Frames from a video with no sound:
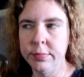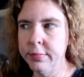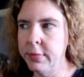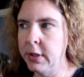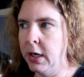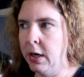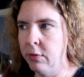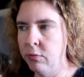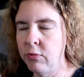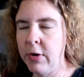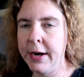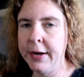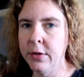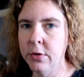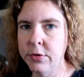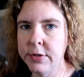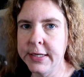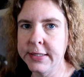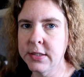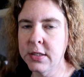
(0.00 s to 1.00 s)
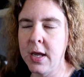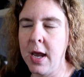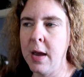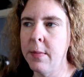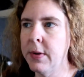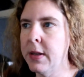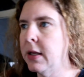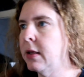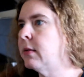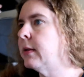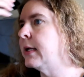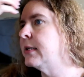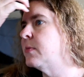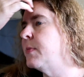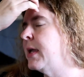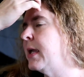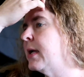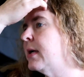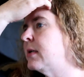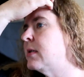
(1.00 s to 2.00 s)
you know, regular desktop lets
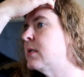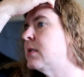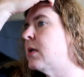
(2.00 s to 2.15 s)
me in.